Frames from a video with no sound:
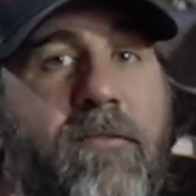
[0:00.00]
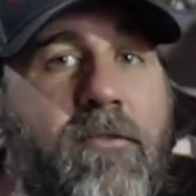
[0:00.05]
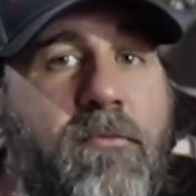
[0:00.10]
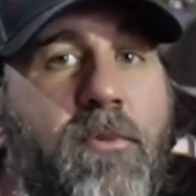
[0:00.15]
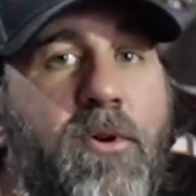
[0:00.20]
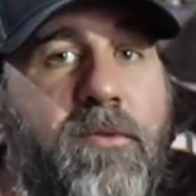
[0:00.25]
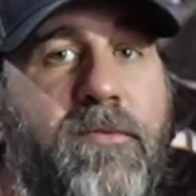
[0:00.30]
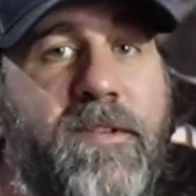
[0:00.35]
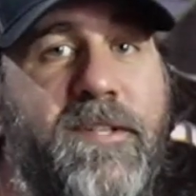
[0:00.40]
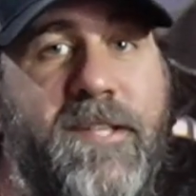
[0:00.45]
and
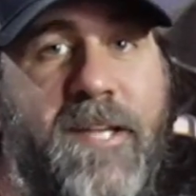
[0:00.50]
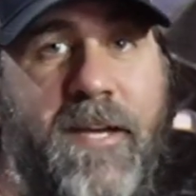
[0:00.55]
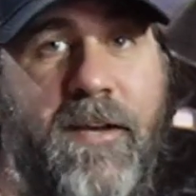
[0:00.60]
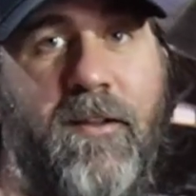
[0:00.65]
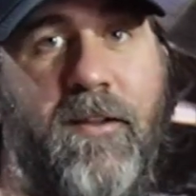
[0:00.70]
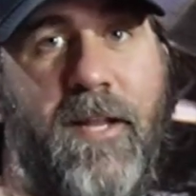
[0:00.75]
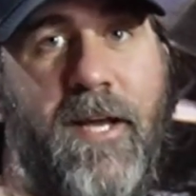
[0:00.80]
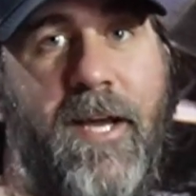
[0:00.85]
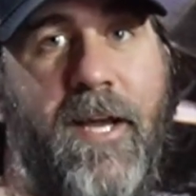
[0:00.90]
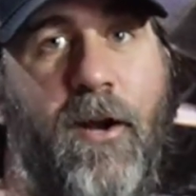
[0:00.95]
removed the
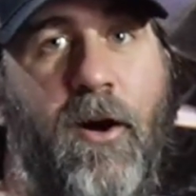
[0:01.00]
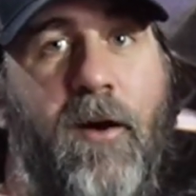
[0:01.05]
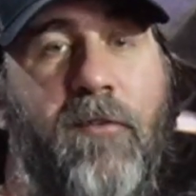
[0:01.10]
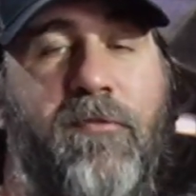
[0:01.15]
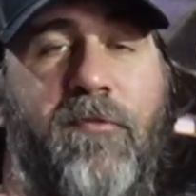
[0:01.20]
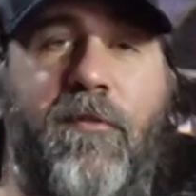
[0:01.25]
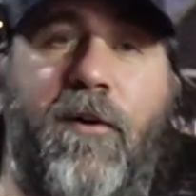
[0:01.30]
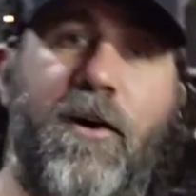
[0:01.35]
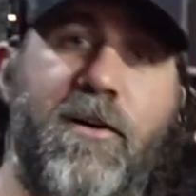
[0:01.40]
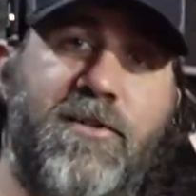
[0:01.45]
tail light off
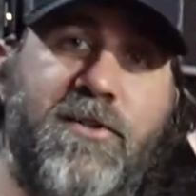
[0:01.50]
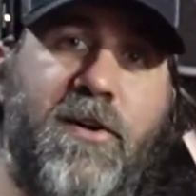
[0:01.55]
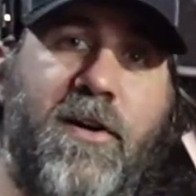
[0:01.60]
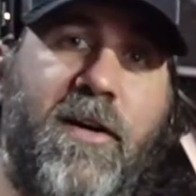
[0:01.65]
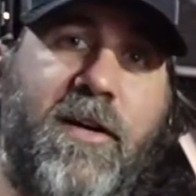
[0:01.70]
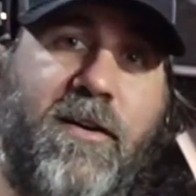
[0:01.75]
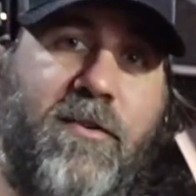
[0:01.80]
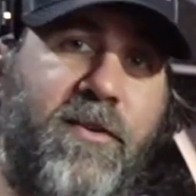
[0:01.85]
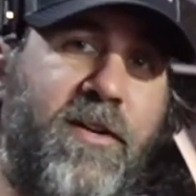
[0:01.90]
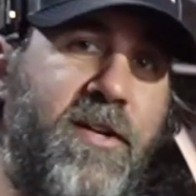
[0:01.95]
of our
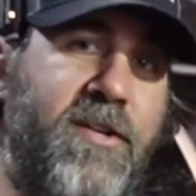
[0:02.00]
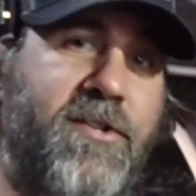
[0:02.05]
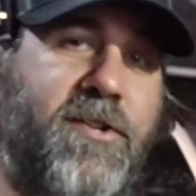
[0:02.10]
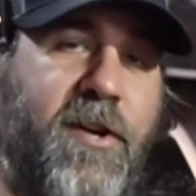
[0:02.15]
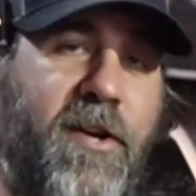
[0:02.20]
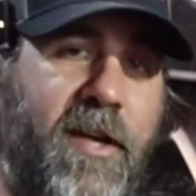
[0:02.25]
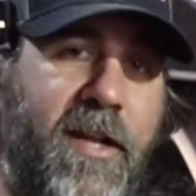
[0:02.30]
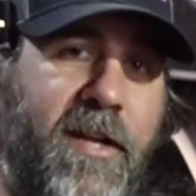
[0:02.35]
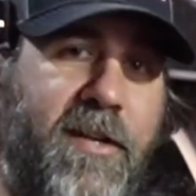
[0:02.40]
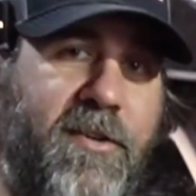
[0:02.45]
truck. We didn't show
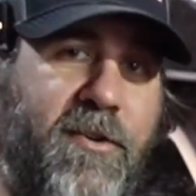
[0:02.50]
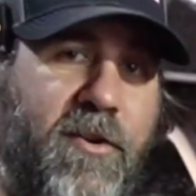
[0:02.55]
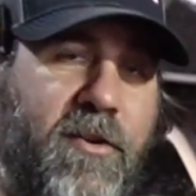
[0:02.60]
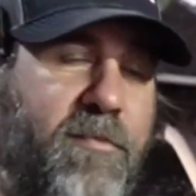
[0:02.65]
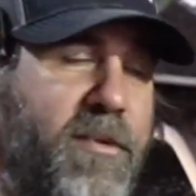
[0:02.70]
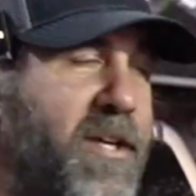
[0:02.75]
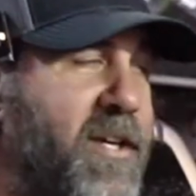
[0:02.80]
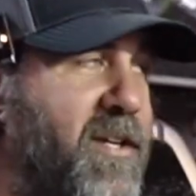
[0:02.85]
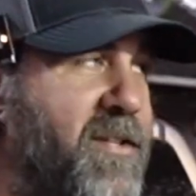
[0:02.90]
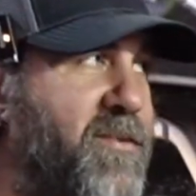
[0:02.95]
you how to do it
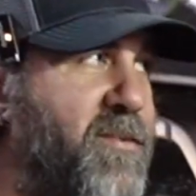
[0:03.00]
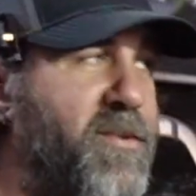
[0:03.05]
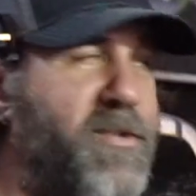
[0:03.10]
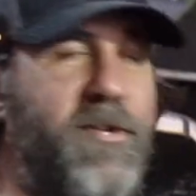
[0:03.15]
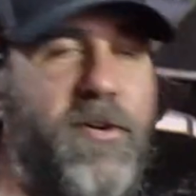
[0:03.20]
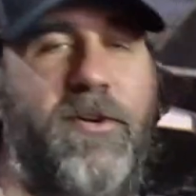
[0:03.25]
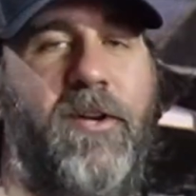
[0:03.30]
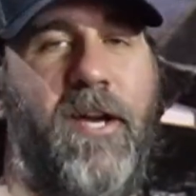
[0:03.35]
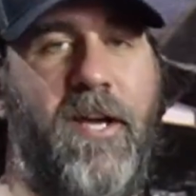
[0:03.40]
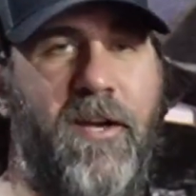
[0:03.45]
because we
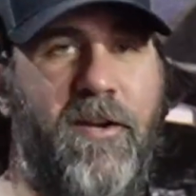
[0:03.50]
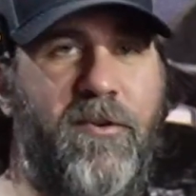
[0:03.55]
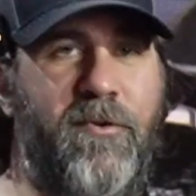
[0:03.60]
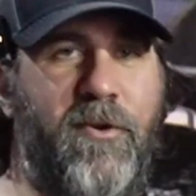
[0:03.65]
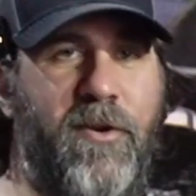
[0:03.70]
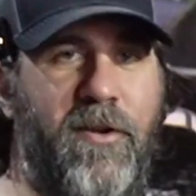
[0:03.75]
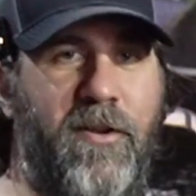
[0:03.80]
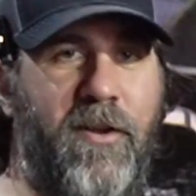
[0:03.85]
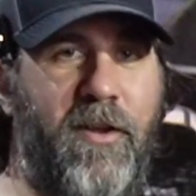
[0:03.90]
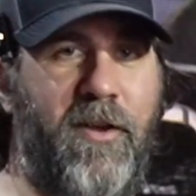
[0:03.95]
showed you how to do
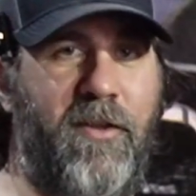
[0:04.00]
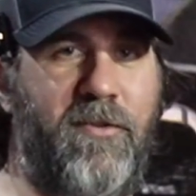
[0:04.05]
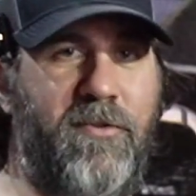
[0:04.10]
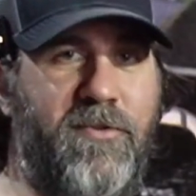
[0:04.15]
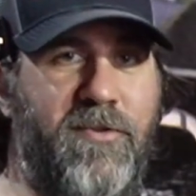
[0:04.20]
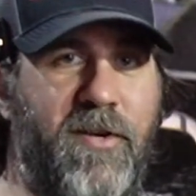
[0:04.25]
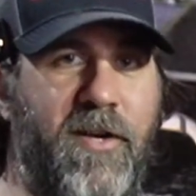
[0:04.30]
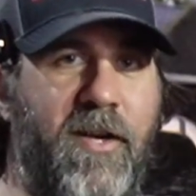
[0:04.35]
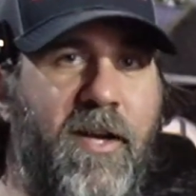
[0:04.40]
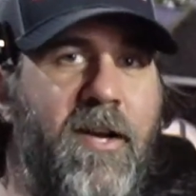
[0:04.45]
it on the other
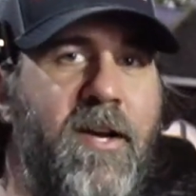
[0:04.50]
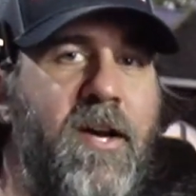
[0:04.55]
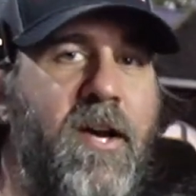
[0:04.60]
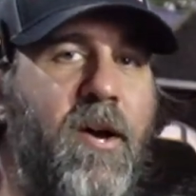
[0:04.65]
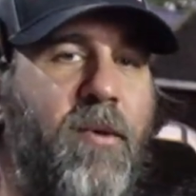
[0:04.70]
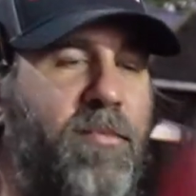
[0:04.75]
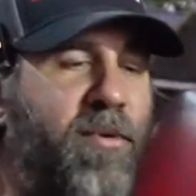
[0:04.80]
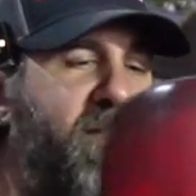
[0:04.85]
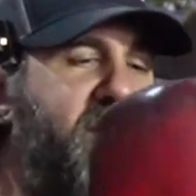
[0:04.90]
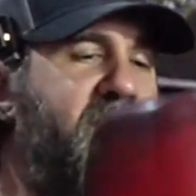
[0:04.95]
truck.
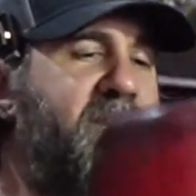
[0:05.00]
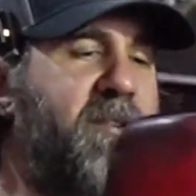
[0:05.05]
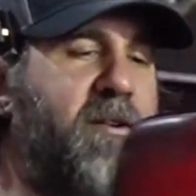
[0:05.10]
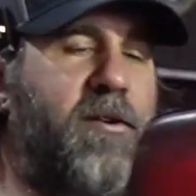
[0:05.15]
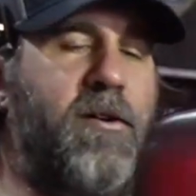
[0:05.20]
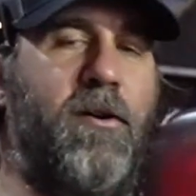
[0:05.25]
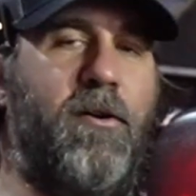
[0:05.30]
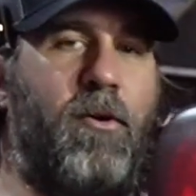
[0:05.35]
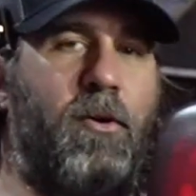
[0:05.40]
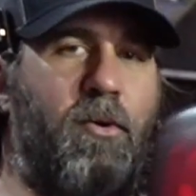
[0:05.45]
But these are
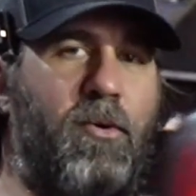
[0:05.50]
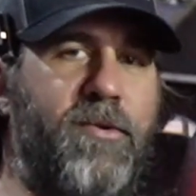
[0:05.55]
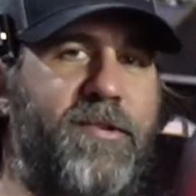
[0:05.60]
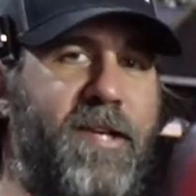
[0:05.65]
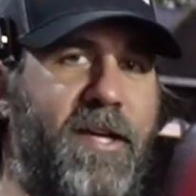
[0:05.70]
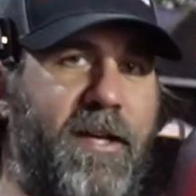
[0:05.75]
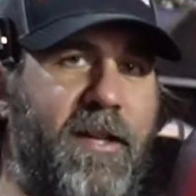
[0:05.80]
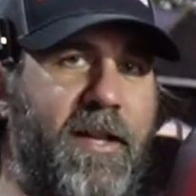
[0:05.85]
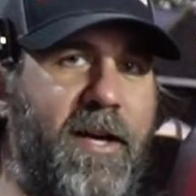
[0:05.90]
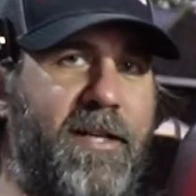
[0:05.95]
our old
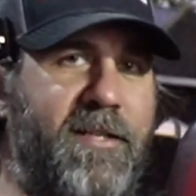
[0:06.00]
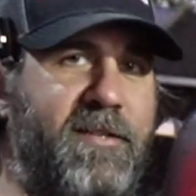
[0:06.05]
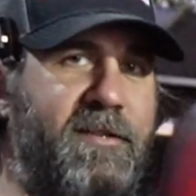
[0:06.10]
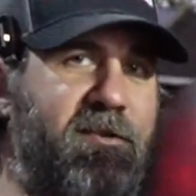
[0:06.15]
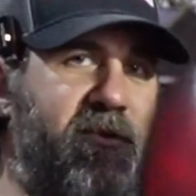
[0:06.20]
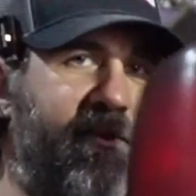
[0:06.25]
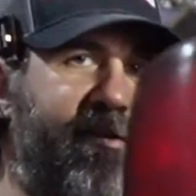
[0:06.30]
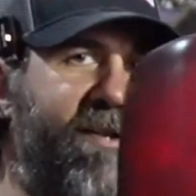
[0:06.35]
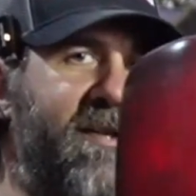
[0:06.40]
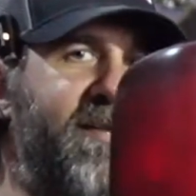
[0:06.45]
tail lights. As
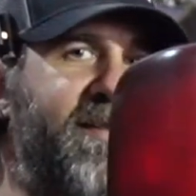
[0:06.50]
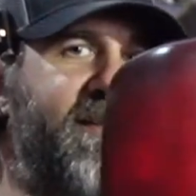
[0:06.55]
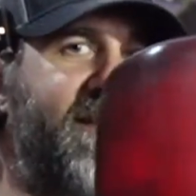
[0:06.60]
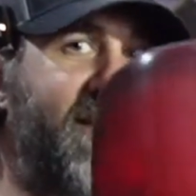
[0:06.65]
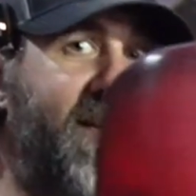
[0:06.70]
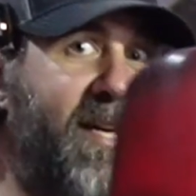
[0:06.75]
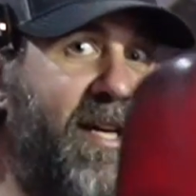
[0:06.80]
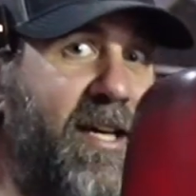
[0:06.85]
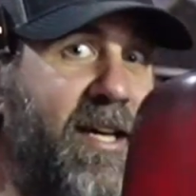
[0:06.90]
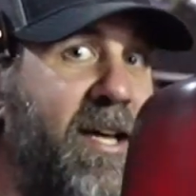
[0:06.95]
you can
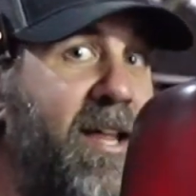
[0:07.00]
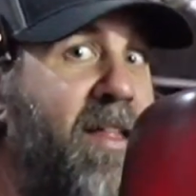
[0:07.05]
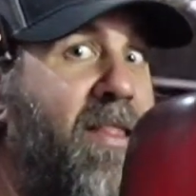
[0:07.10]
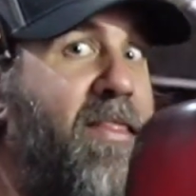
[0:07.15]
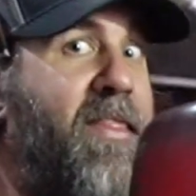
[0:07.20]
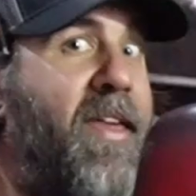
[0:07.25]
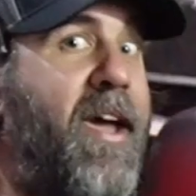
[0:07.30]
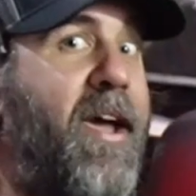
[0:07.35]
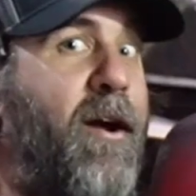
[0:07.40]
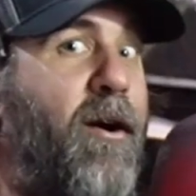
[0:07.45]
see,
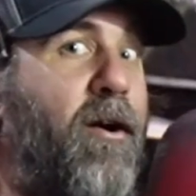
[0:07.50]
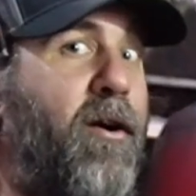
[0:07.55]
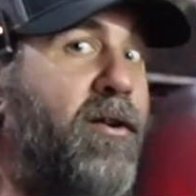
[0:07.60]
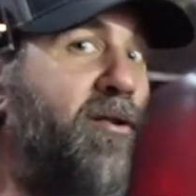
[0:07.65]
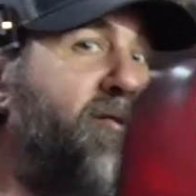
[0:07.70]
they are